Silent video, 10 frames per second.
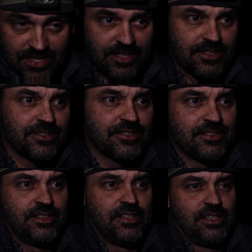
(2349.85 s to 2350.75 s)
here
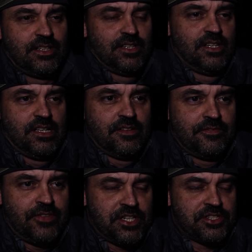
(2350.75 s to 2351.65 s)

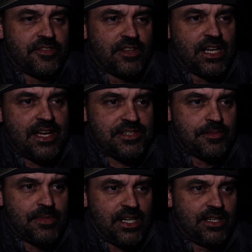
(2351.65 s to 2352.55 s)
finishing the last
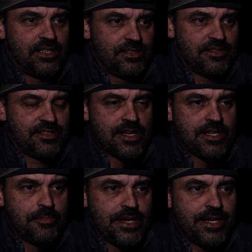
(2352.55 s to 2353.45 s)
of my
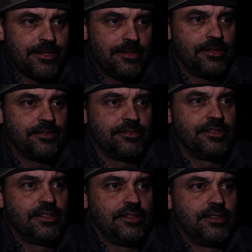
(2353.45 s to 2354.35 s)
second beer.
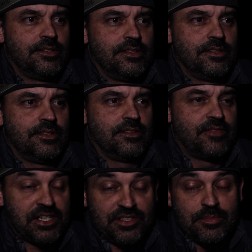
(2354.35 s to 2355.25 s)
I've
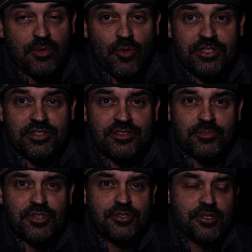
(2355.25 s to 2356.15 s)
actually been watching
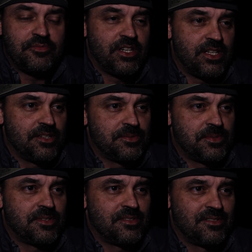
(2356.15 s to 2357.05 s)
some YouTube
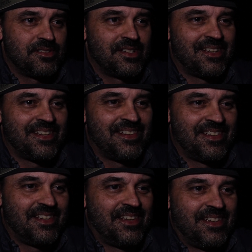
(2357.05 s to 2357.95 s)
videos
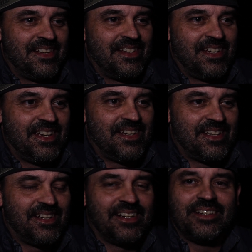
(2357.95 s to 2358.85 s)
and
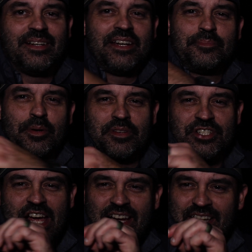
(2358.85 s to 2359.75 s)
I had to put my
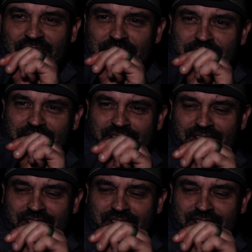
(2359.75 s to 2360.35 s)
jacket on.